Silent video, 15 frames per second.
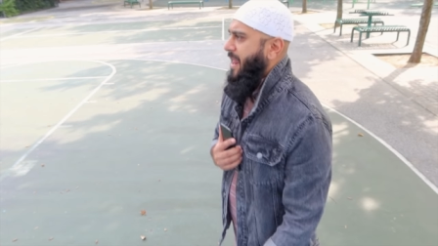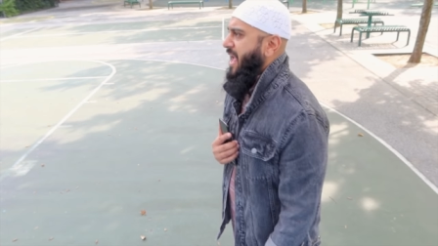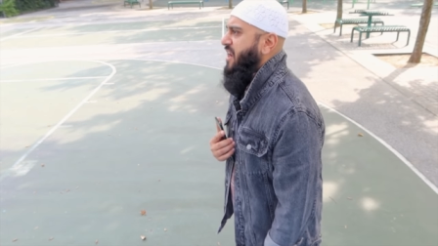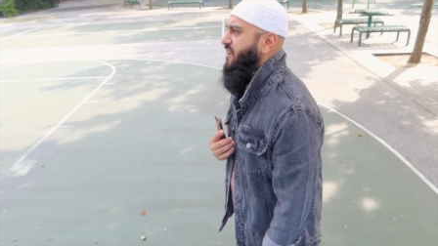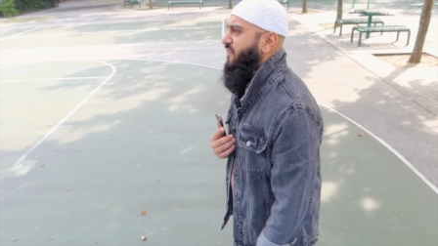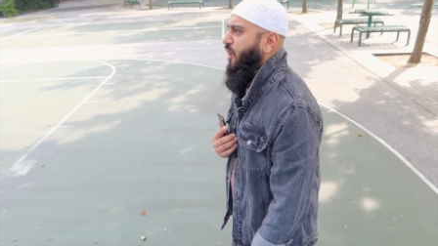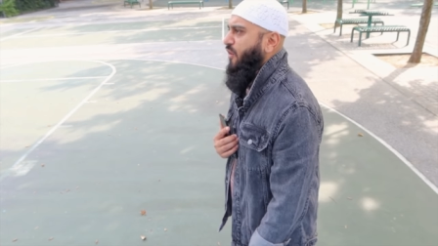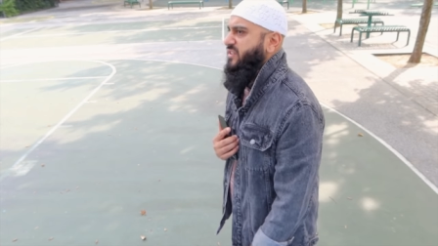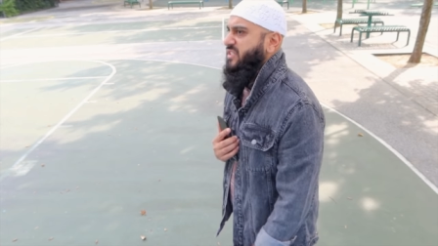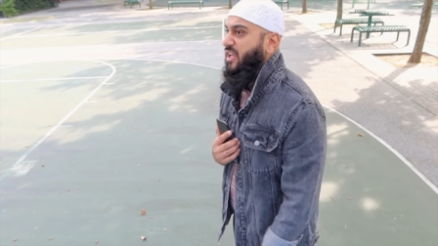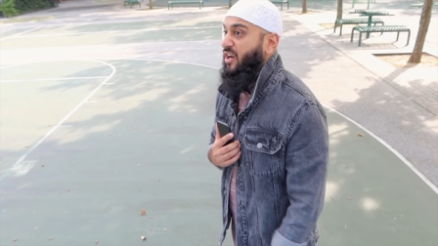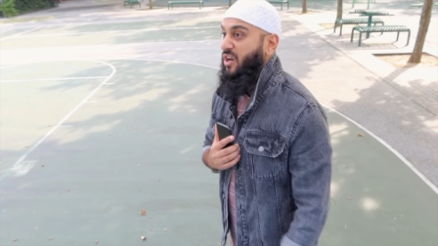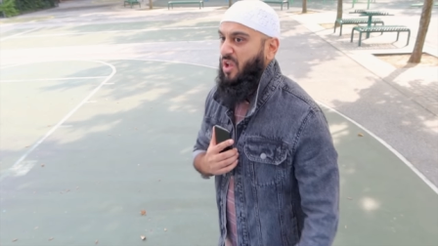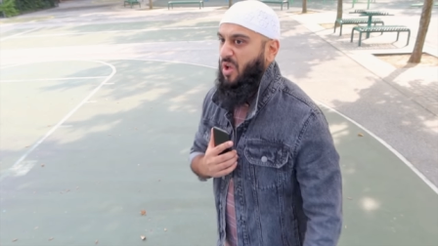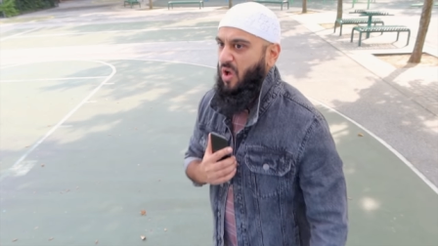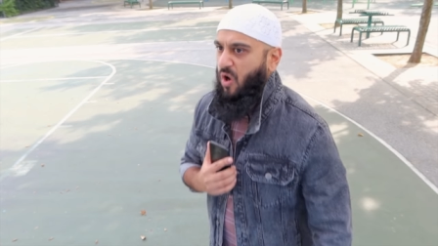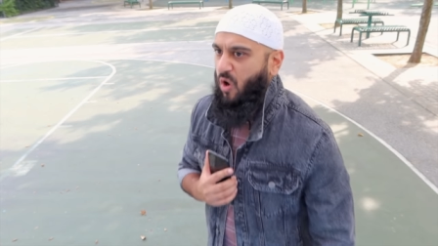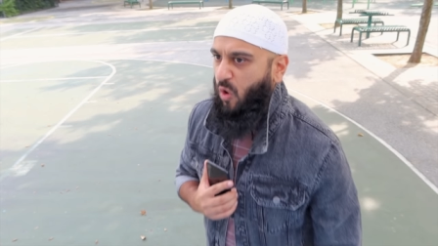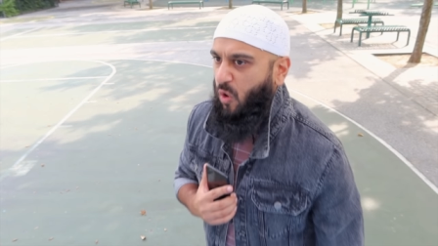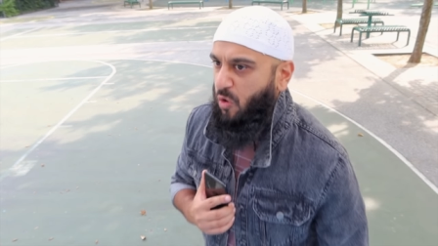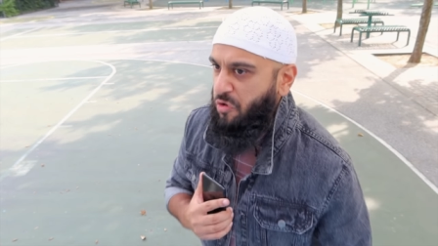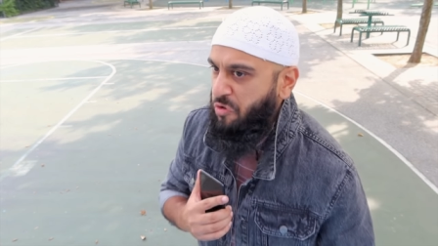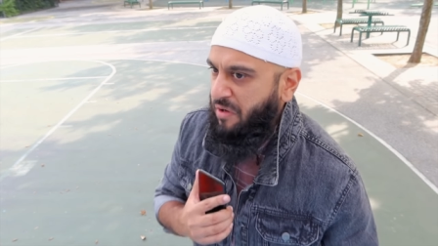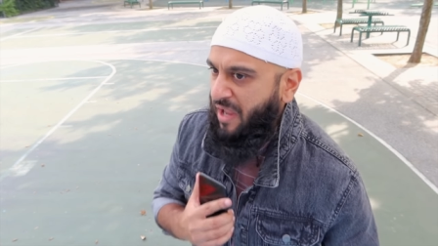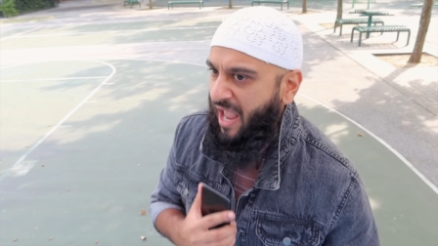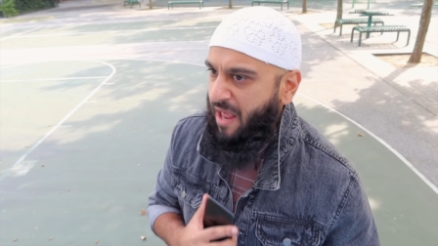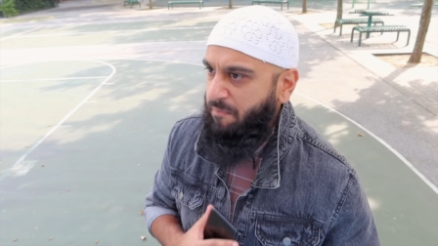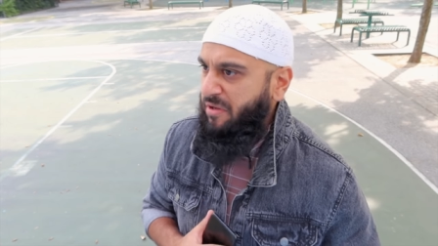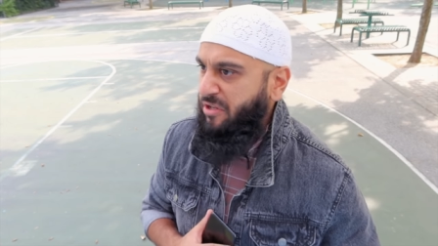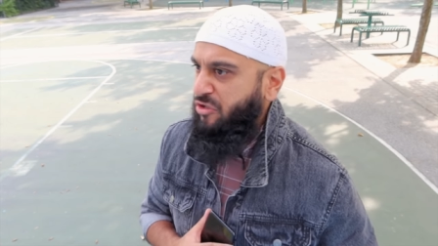And if all of a sudden, oh, you
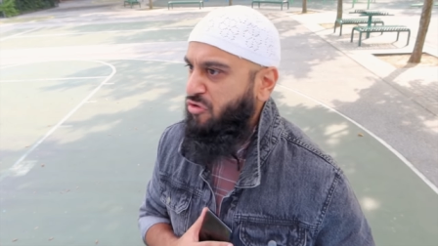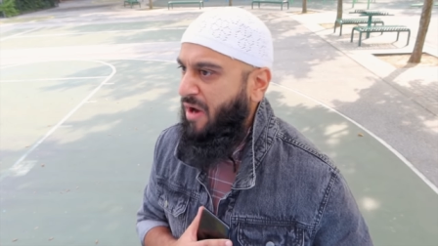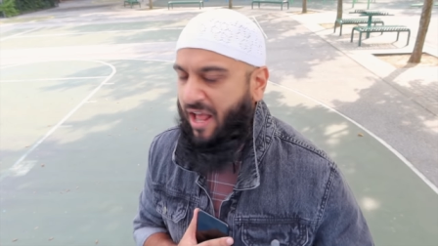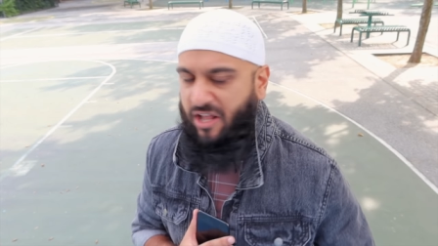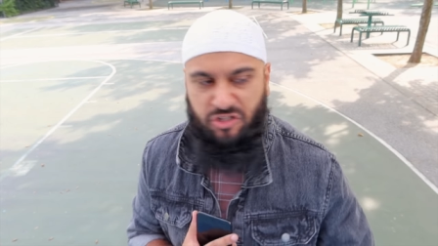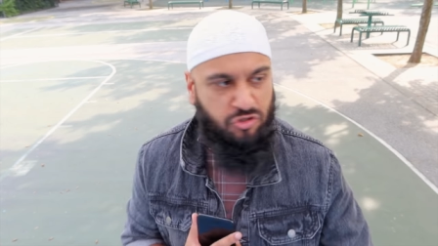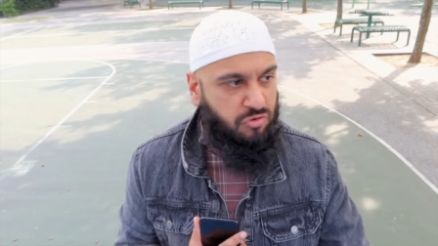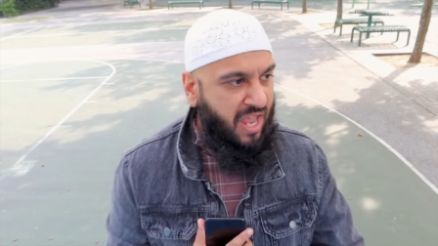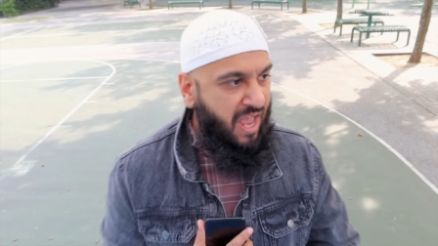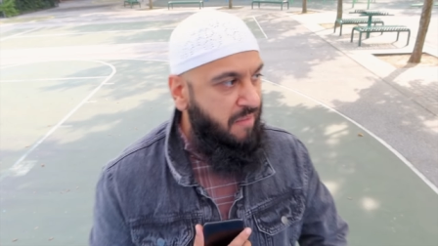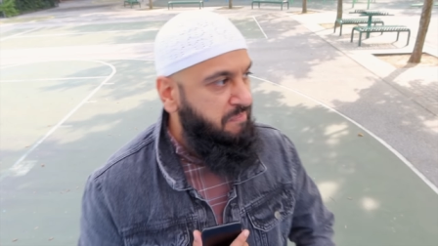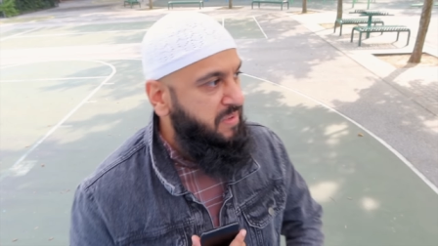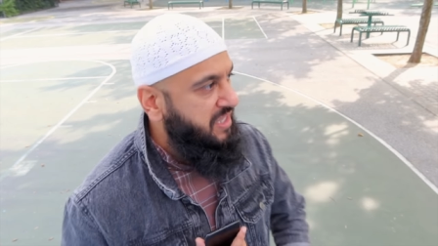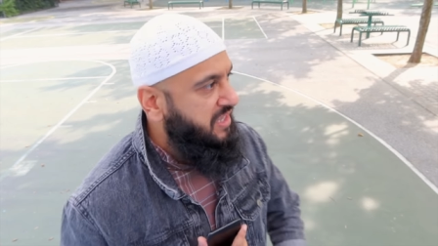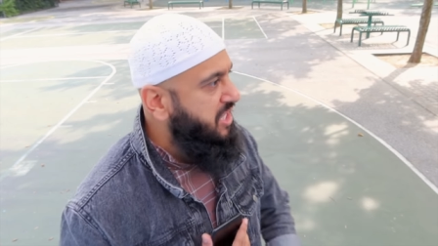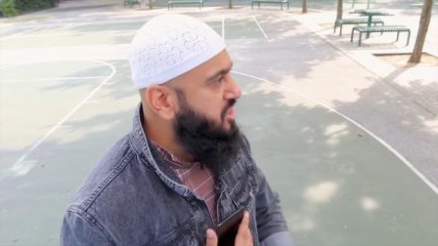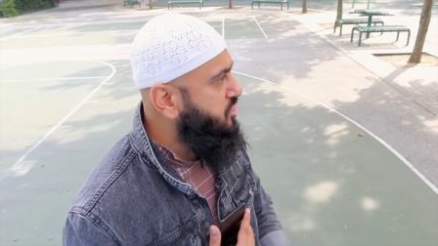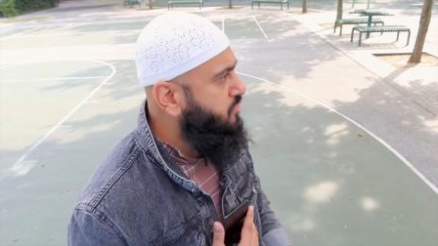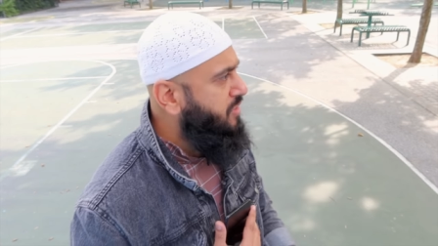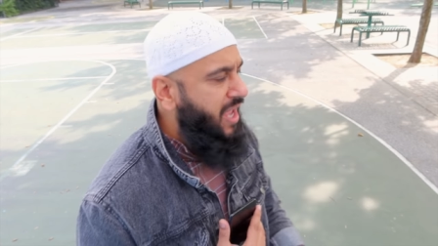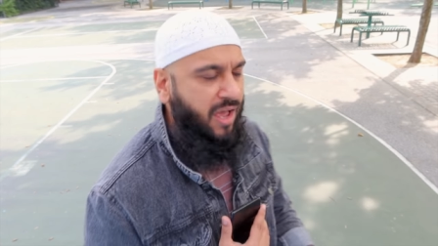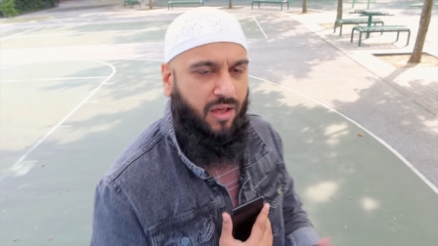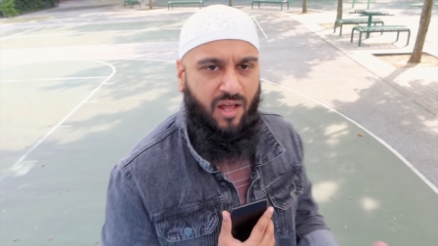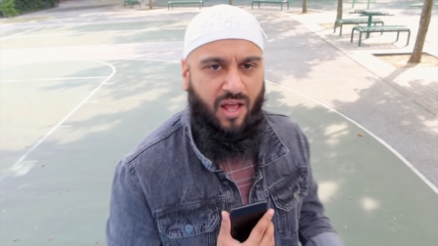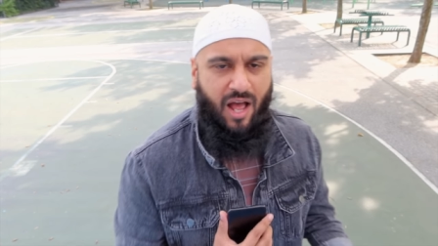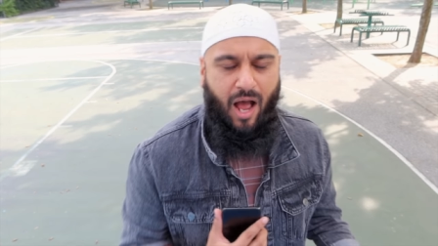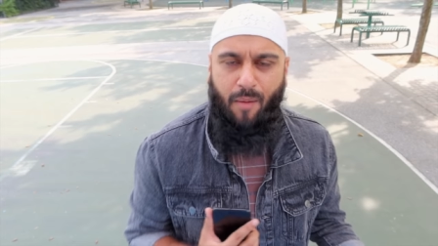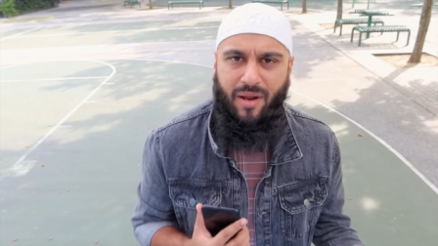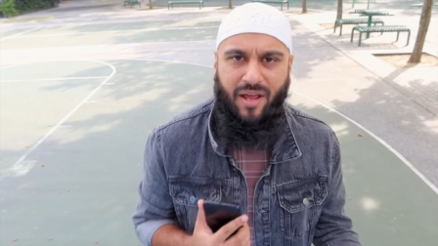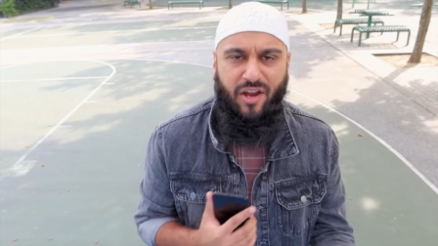can't be trans, you can't be this, you can't,
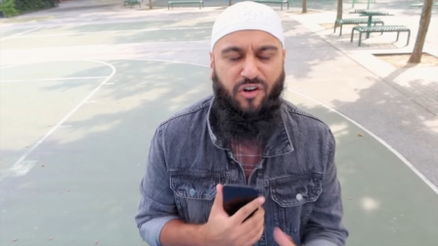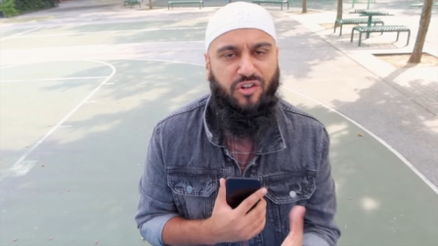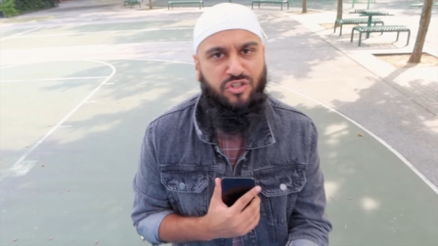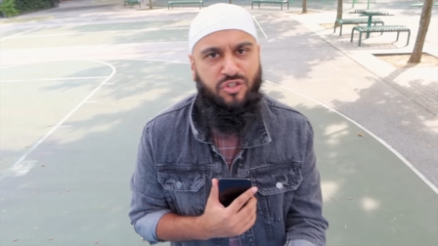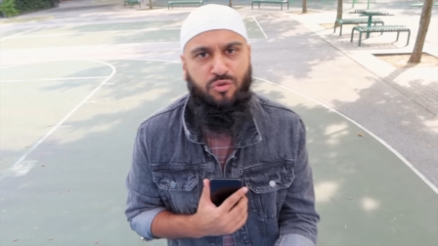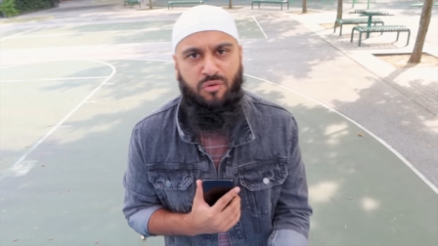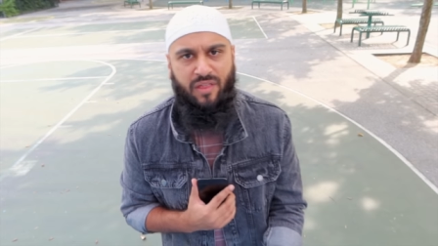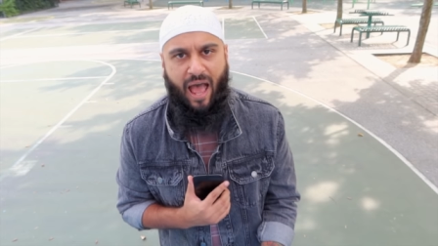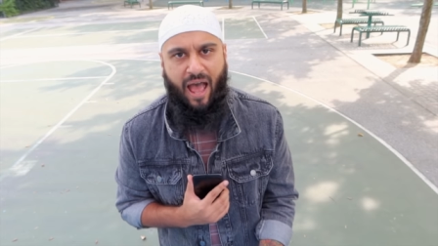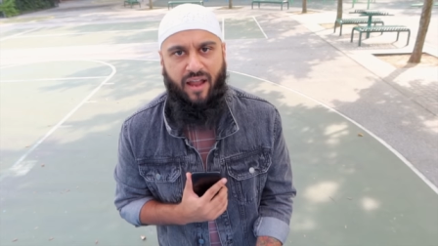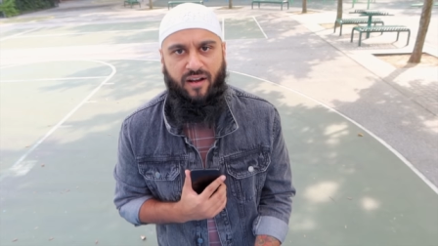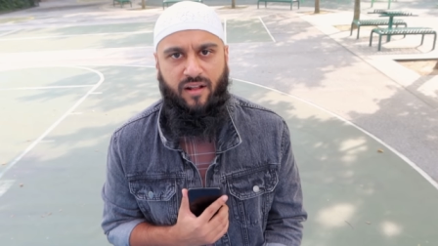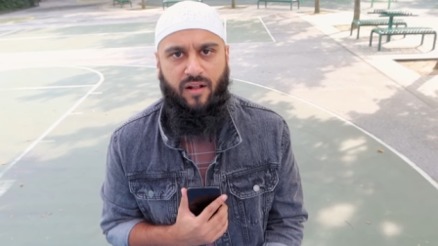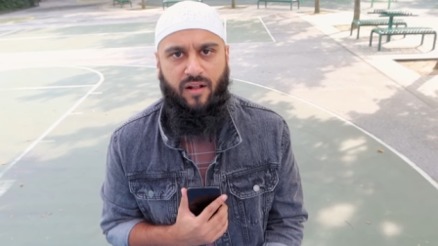I'm not here to do that.